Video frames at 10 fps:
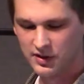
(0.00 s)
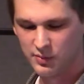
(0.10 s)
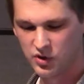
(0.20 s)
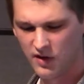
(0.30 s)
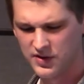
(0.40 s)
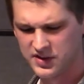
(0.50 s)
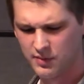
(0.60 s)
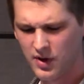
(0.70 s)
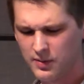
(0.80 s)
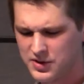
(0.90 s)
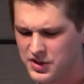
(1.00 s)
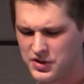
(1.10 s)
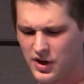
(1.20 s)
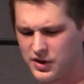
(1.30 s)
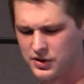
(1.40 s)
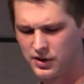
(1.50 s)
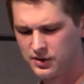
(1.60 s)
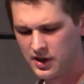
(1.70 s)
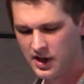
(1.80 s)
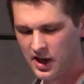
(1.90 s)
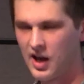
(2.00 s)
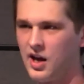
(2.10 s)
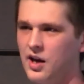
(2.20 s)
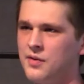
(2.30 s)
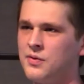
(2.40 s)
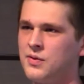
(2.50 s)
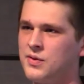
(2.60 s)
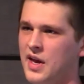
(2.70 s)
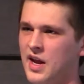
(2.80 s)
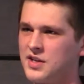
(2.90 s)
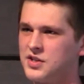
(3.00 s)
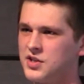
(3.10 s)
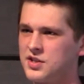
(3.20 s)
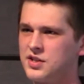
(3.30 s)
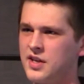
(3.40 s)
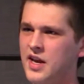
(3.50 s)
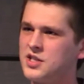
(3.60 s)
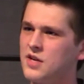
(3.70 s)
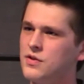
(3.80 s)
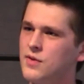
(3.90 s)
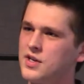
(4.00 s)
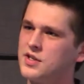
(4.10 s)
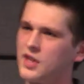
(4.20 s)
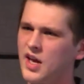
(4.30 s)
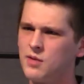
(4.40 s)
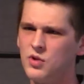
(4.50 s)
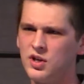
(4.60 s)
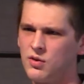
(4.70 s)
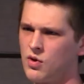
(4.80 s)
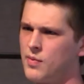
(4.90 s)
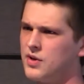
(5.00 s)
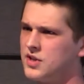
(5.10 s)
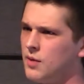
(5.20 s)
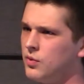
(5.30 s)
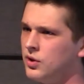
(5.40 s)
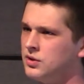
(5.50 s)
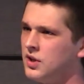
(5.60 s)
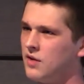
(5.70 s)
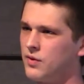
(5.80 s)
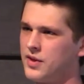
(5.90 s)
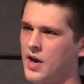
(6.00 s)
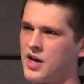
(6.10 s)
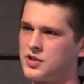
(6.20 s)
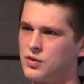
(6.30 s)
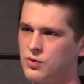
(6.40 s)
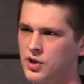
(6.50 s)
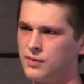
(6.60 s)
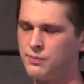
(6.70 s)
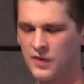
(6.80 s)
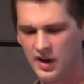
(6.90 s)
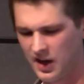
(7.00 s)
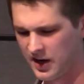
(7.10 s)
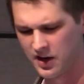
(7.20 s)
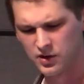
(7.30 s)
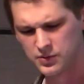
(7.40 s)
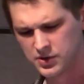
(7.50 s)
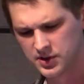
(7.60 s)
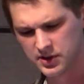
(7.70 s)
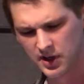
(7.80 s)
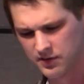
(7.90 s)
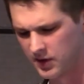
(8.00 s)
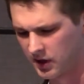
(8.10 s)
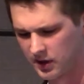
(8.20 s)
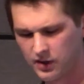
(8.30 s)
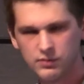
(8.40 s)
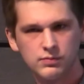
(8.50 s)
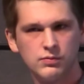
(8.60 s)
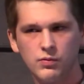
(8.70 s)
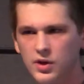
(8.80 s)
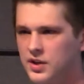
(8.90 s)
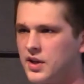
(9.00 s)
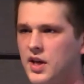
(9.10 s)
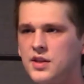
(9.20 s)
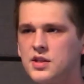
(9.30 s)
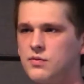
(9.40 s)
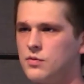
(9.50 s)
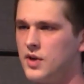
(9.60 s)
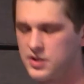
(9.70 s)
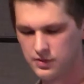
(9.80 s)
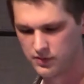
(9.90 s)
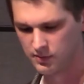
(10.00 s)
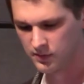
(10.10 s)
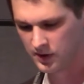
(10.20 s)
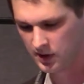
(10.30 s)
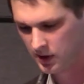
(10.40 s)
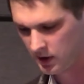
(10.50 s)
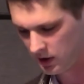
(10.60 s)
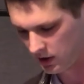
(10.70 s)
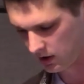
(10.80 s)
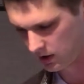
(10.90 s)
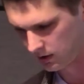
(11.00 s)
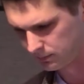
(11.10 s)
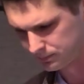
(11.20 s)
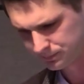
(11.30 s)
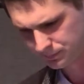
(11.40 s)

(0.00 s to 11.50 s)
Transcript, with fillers: the province had published this article uh, that had suggested the HIV rates in the gay community were about double of what they actually were. And Angles was just kind of thinking, like, where did they get this information from? Um,